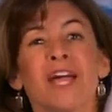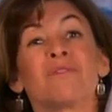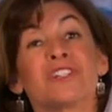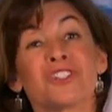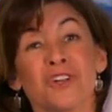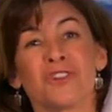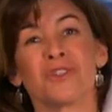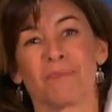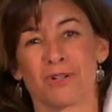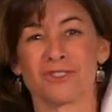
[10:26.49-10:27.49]
and return the
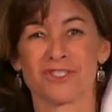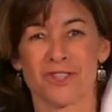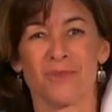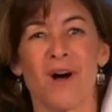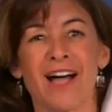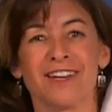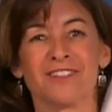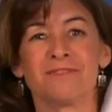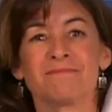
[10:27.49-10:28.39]
birds to the wild.